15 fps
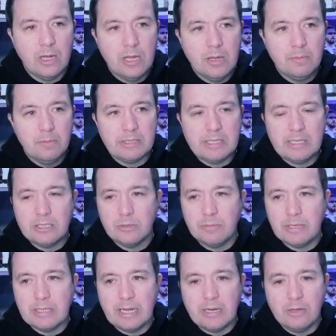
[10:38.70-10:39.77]
potentially
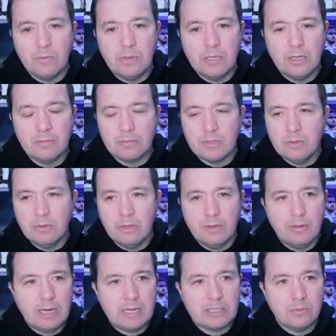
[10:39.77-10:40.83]
bring Danny Will uh, uh,
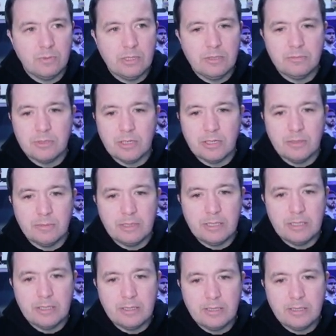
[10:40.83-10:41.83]
Ashley Williams on in a minute.